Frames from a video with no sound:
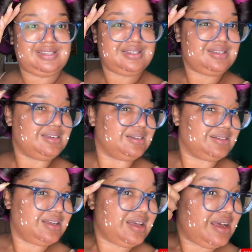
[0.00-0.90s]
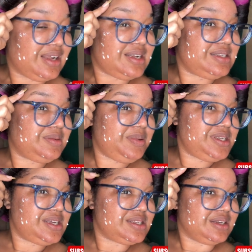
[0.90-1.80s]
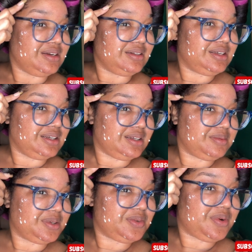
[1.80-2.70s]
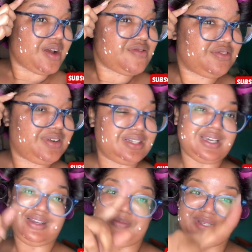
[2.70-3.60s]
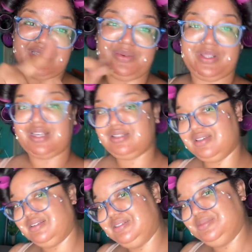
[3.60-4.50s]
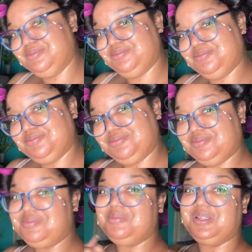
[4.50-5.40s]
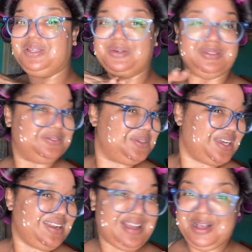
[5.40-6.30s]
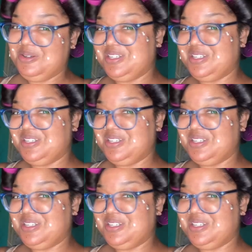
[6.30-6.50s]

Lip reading: Yeah, this little piece here is a little curly, but don't worry, I have a flat iron. I'm gonna deal with that sucker. But y'all, check it out.